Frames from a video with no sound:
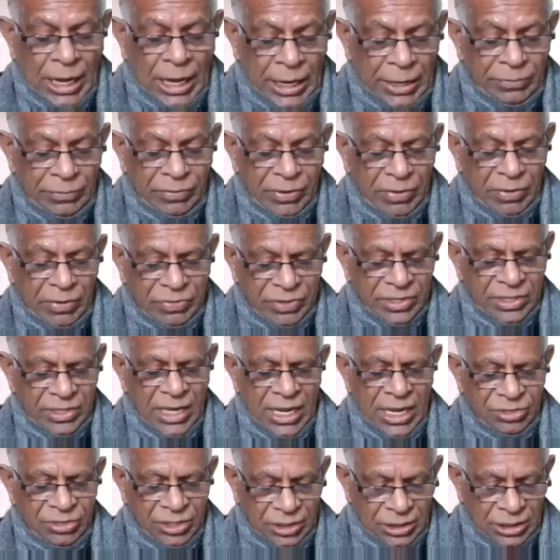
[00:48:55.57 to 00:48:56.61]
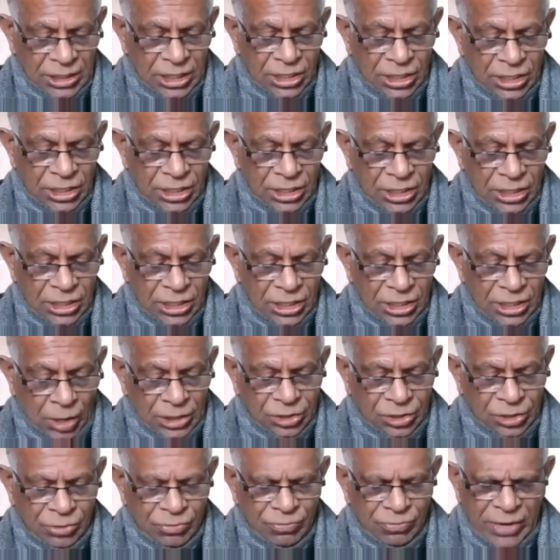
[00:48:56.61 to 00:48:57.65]
I am emphasizing this
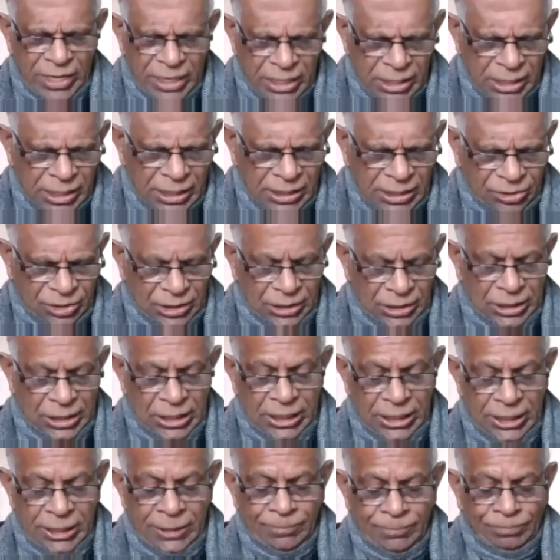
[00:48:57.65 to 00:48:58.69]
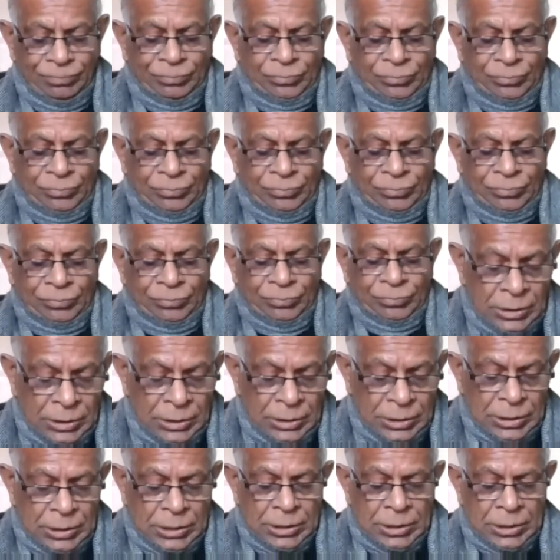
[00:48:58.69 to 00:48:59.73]
because very recently,
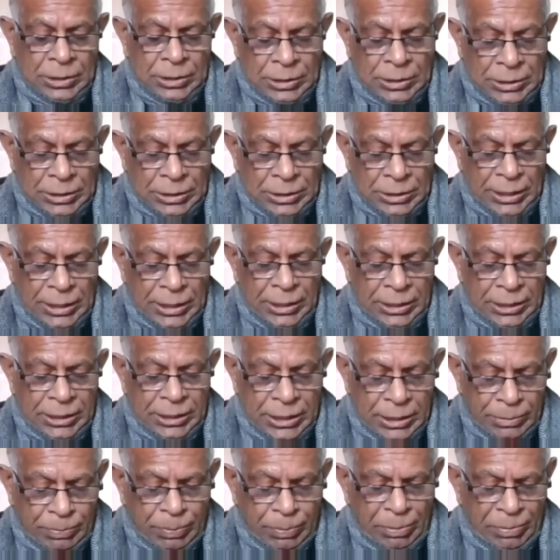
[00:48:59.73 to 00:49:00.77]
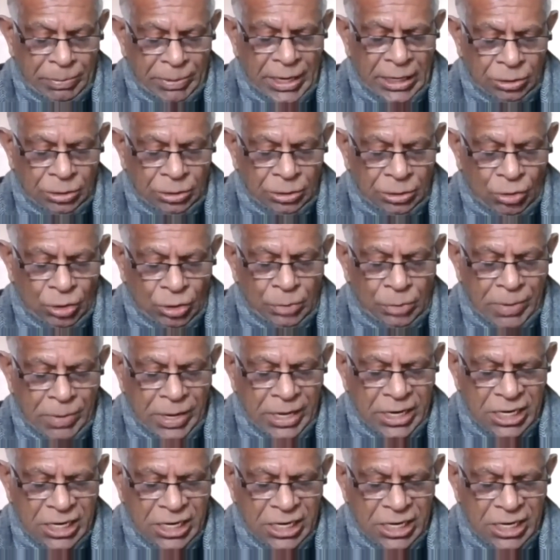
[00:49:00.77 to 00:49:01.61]
a diplomat called